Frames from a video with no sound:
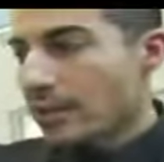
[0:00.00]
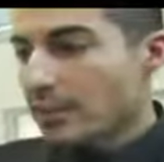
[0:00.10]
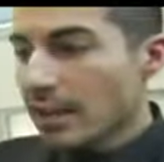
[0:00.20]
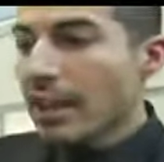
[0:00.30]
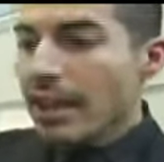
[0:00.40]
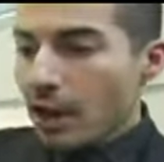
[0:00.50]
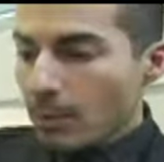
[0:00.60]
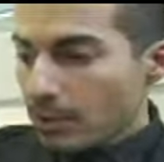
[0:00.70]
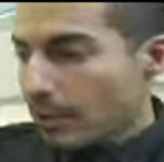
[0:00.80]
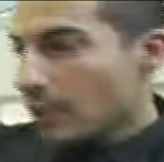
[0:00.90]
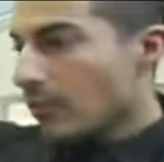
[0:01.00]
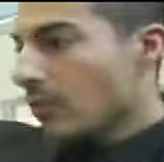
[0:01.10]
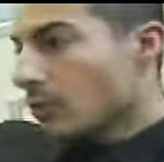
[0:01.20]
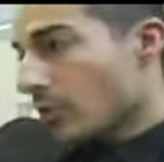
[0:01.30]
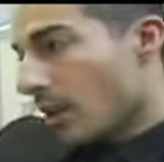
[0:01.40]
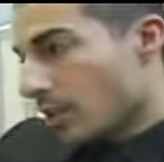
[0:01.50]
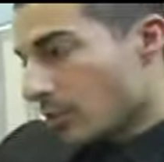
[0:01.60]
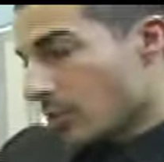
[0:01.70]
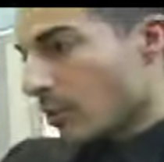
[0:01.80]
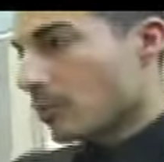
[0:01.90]
This airplane like fuselage,
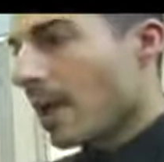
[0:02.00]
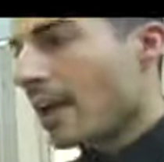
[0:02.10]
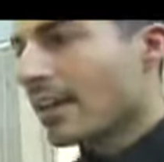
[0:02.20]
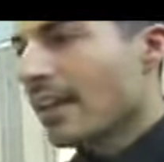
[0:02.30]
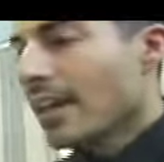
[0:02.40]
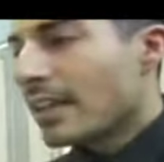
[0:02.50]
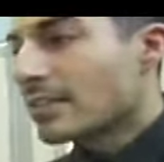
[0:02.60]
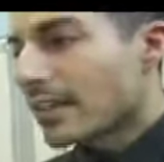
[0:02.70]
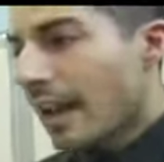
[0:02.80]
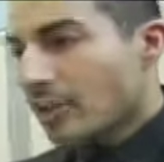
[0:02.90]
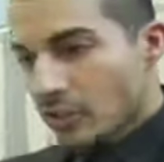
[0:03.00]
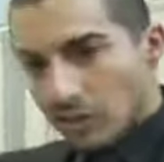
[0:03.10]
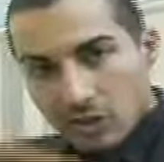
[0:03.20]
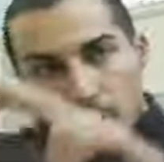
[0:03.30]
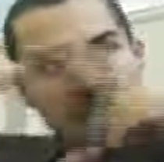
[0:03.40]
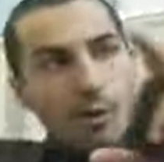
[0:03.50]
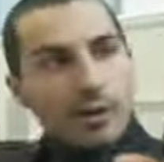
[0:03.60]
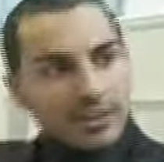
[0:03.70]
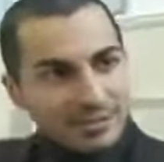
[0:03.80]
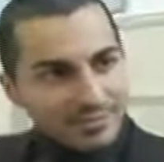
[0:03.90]
which comes back, is then actually
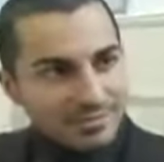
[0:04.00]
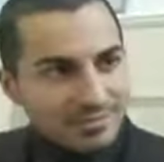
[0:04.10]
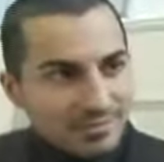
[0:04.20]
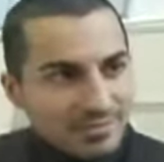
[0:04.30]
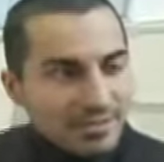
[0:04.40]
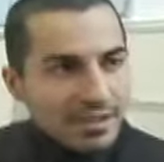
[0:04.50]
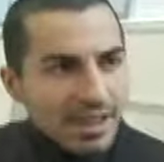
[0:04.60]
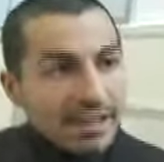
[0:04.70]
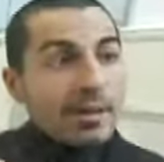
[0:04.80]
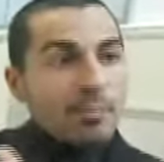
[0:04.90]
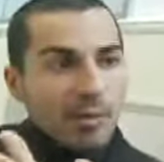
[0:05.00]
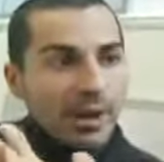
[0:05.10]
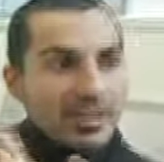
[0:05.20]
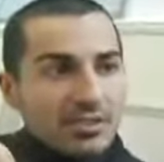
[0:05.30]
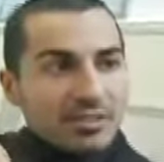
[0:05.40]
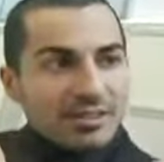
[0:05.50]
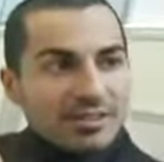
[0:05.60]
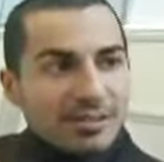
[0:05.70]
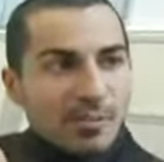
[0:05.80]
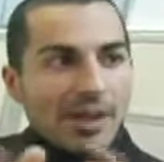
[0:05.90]
supported and embraced
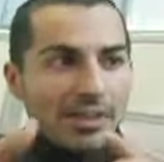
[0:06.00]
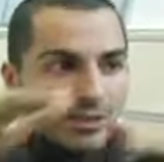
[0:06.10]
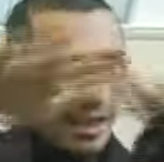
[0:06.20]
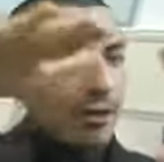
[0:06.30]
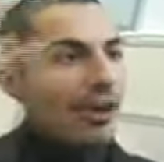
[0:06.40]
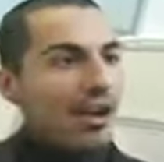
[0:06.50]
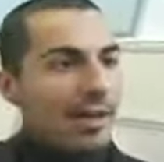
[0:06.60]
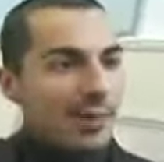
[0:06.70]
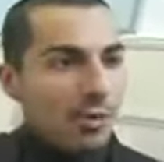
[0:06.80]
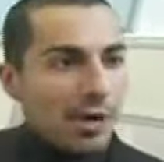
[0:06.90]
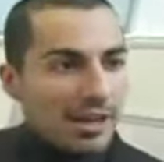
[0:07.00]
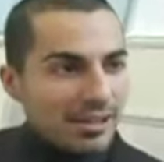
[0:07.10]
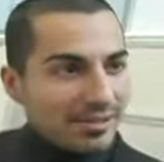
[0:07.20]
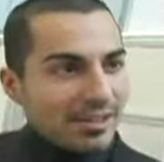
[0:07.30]
by this aerodynamic wing.